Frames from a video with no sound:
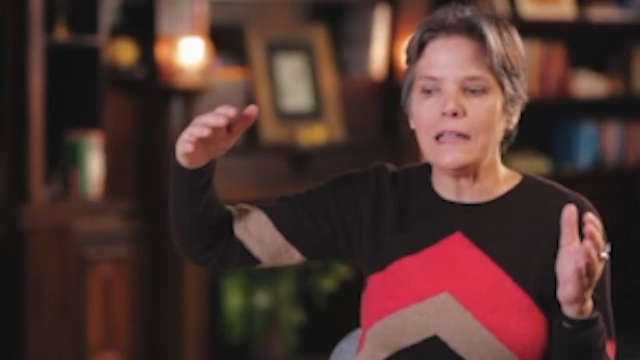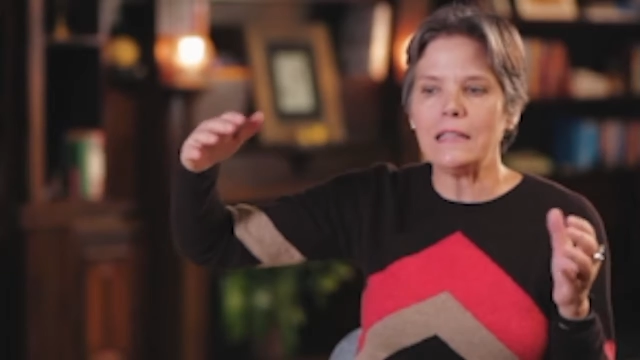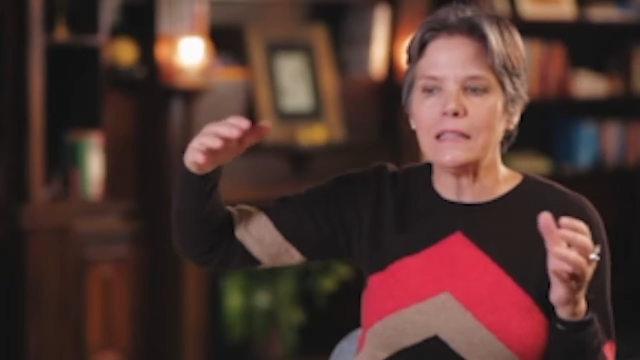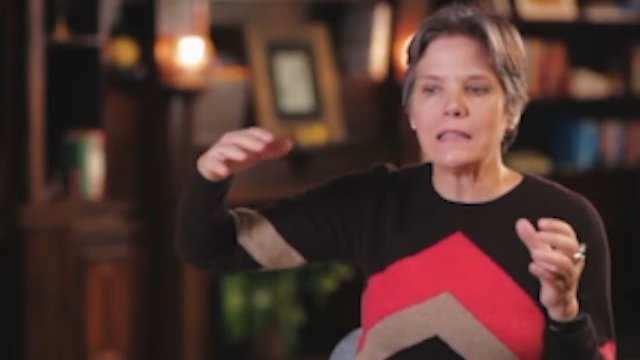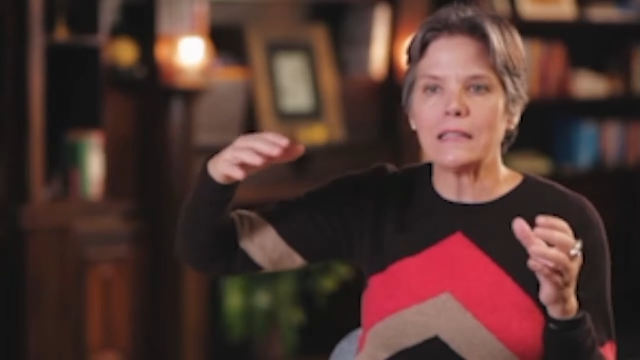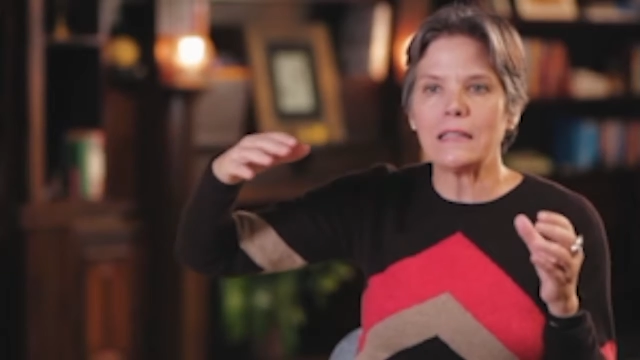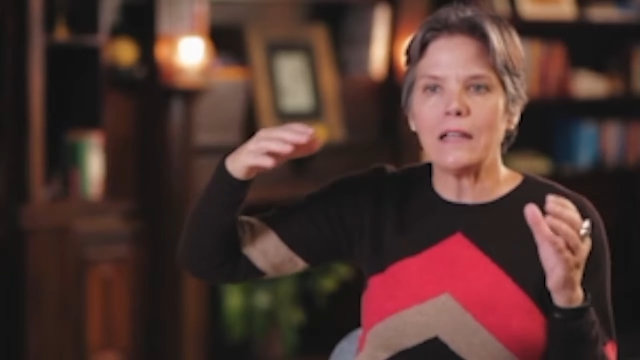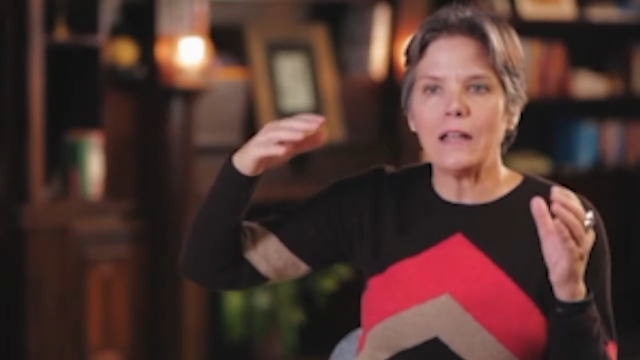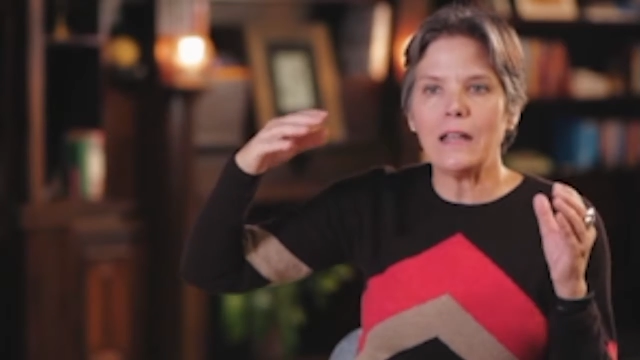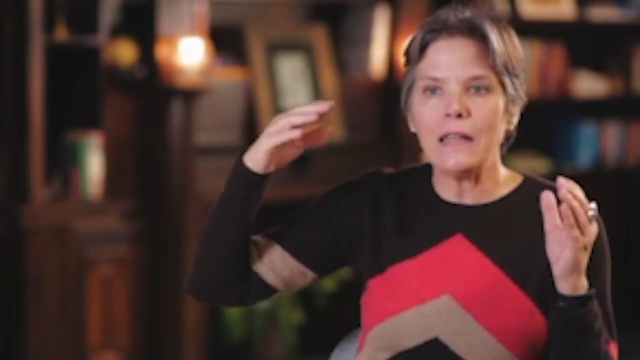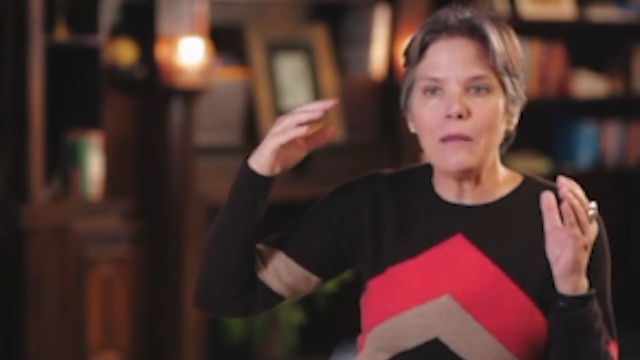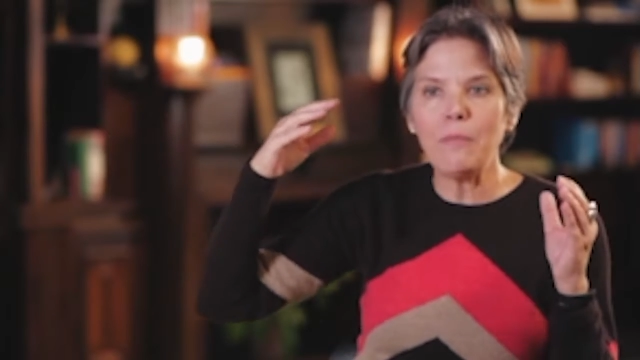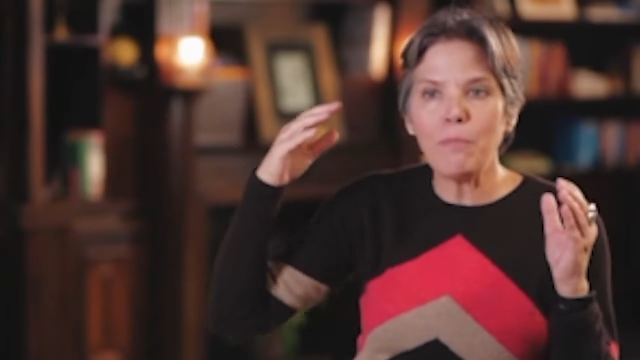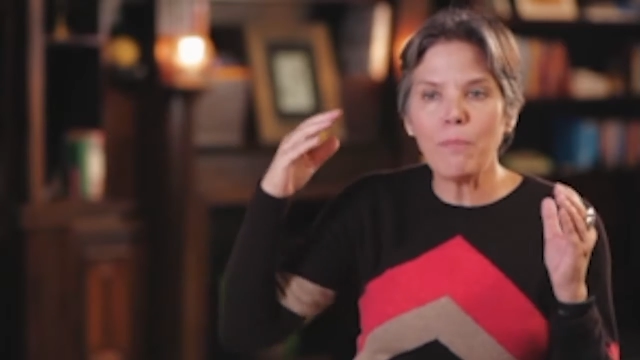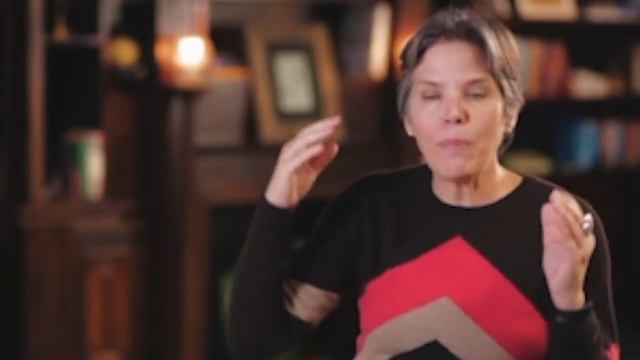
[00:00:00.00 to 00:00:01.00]
it is
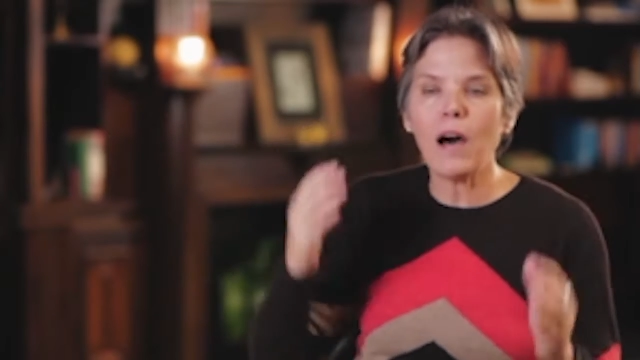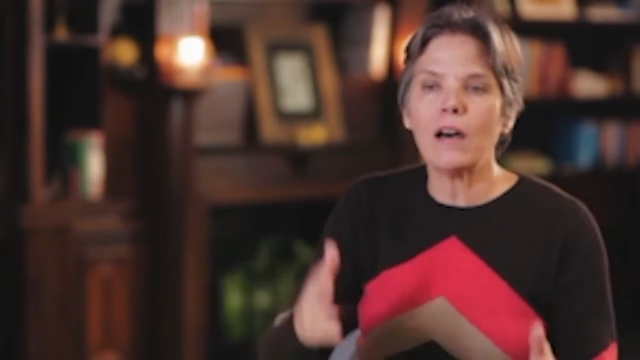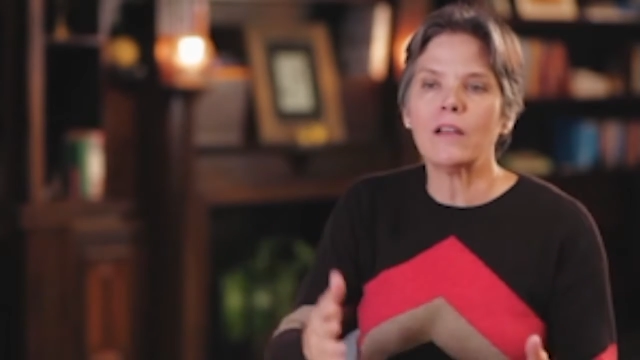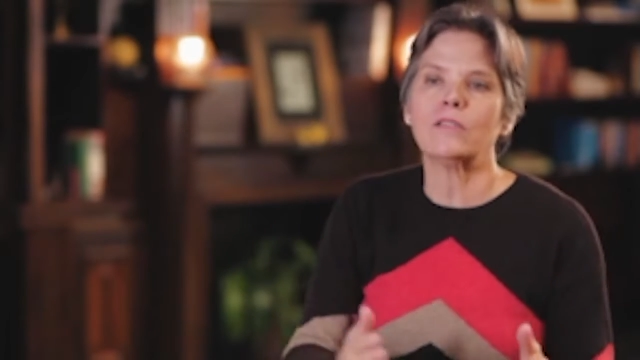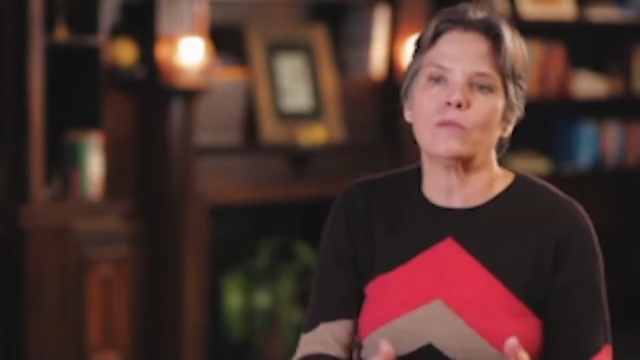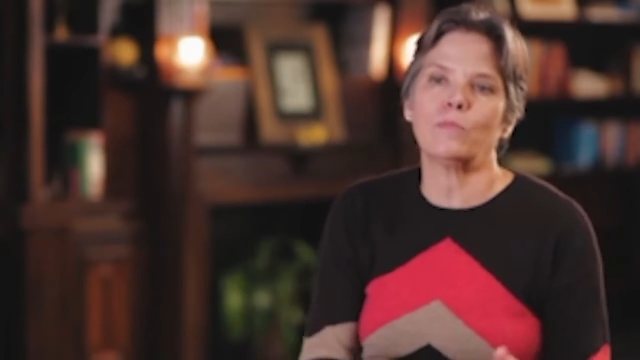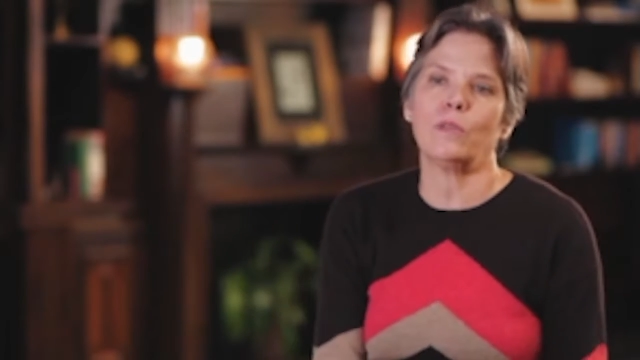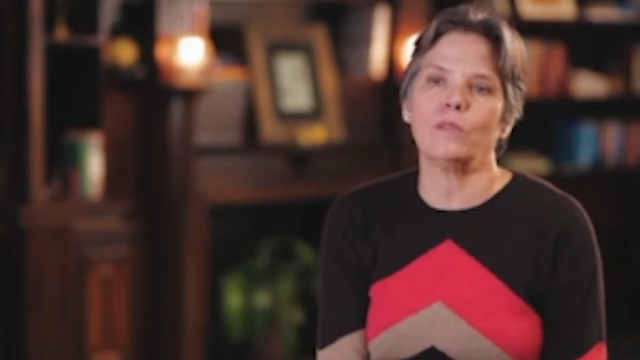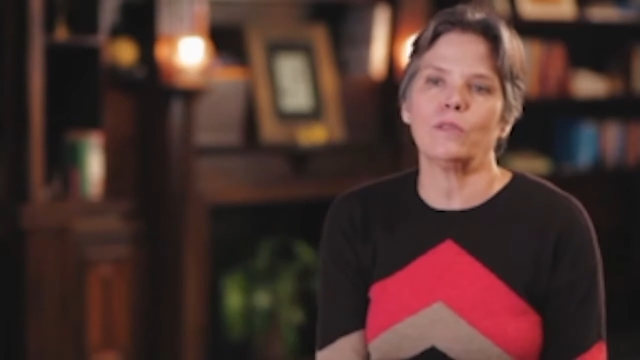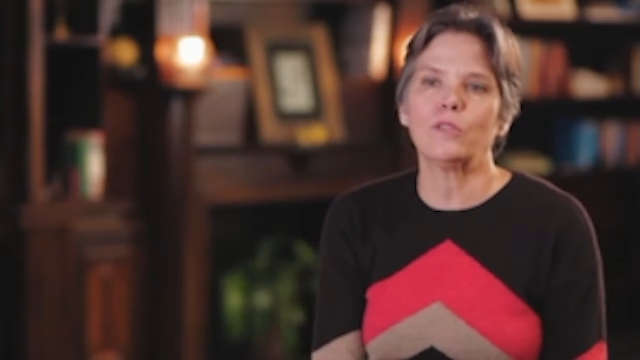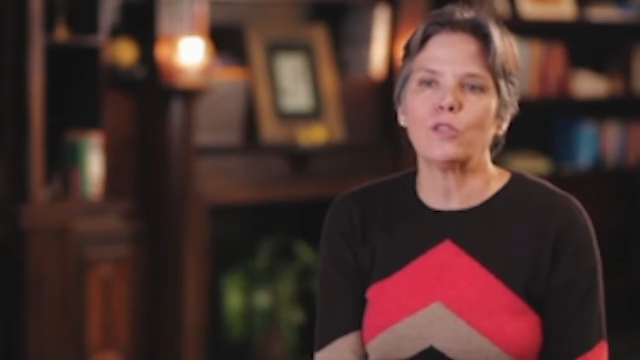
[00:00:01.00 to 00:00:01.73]
impossible